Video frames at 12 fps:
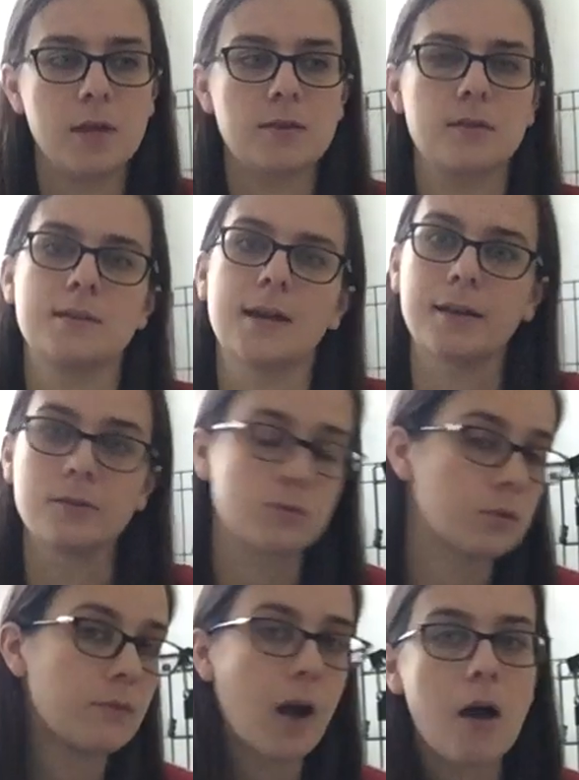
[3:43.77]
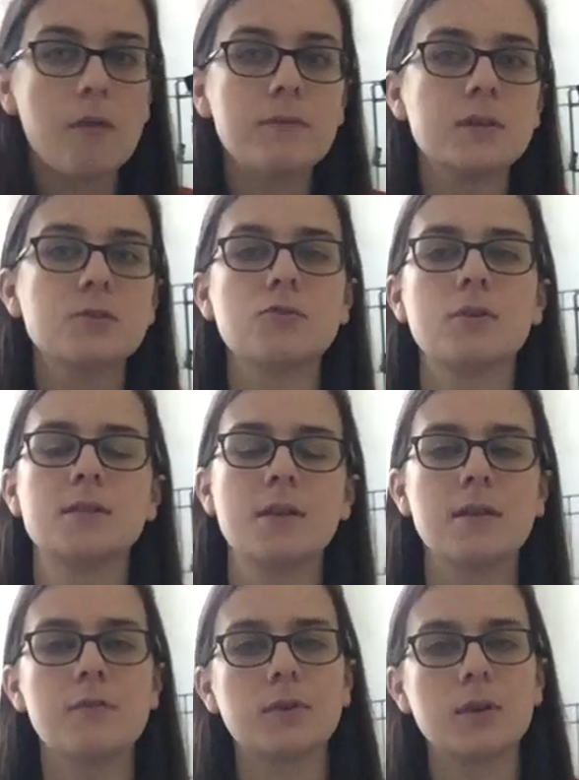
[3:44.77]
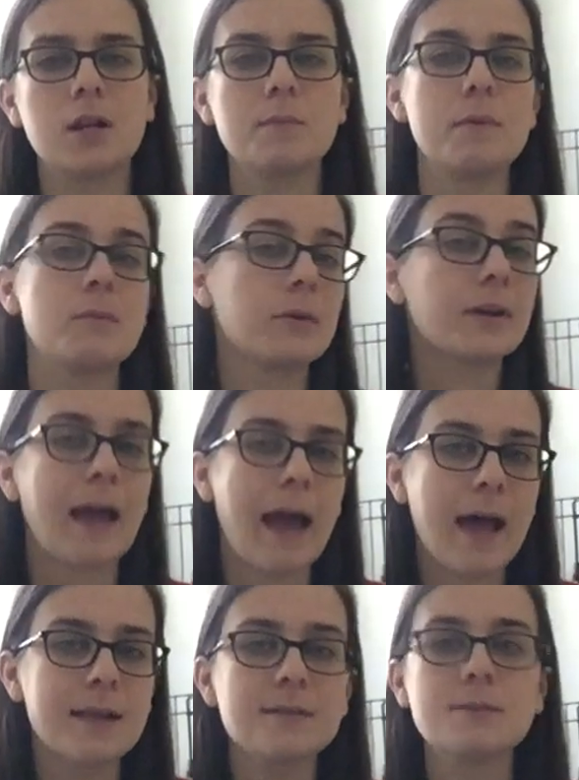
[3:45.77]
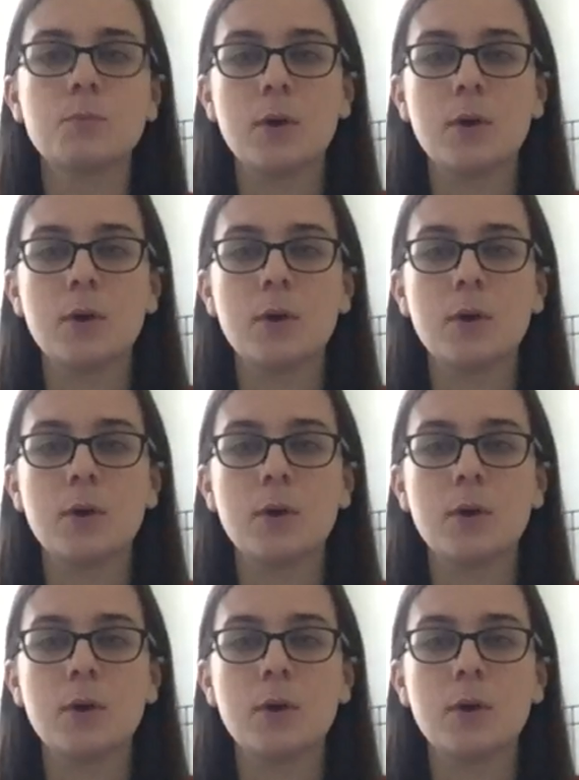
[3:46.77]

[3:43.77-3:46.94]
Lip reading: The second sort of obvious choice, I think, for a lot of people are cats,